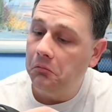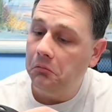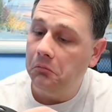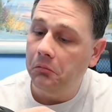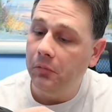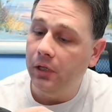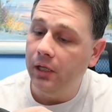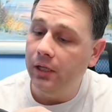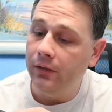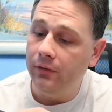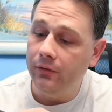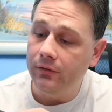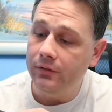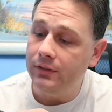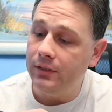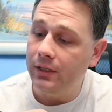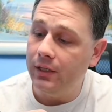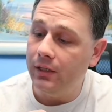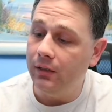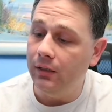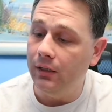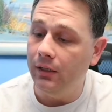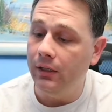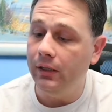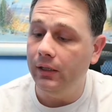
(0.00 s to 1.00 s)
man, there's not
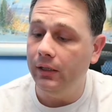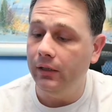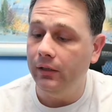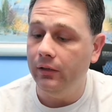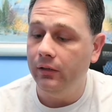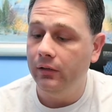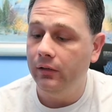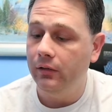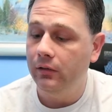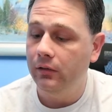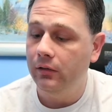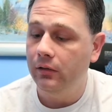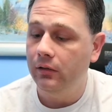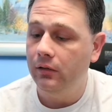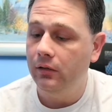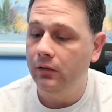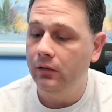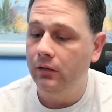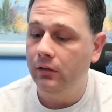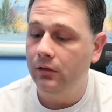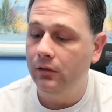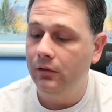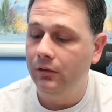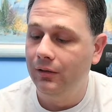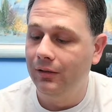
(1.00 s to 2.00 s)
a lot.
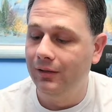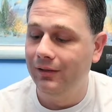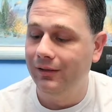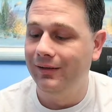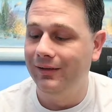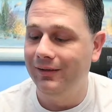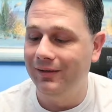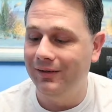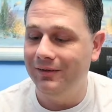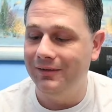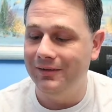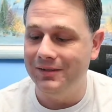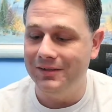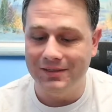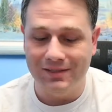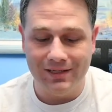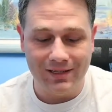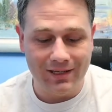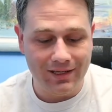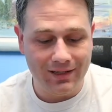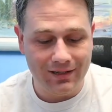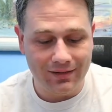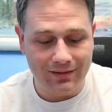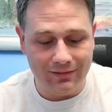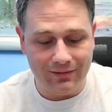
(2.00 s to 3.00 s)
There is
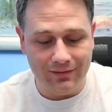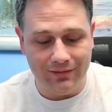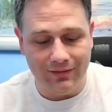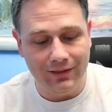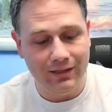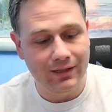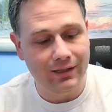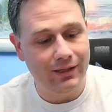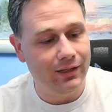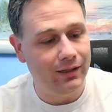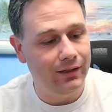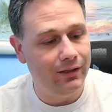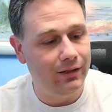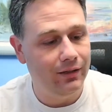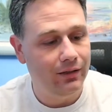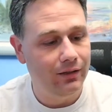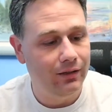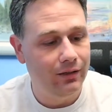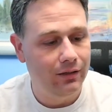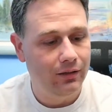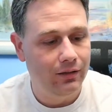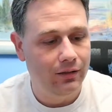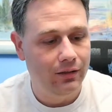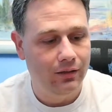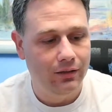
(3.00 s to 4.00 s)
not a lot.
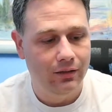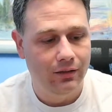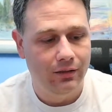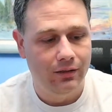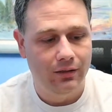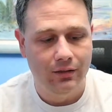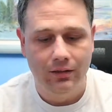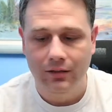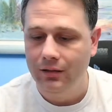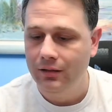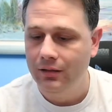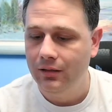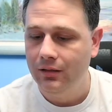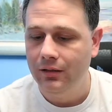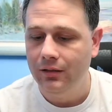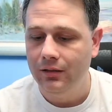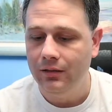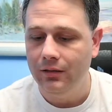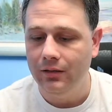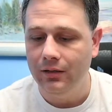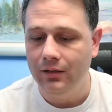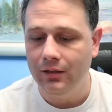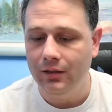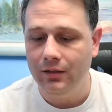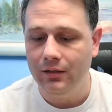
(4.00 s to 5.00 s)

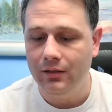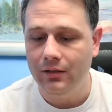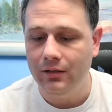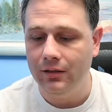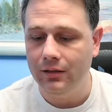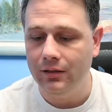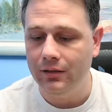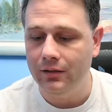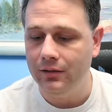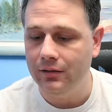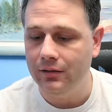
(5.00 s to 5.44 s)
Not a lot at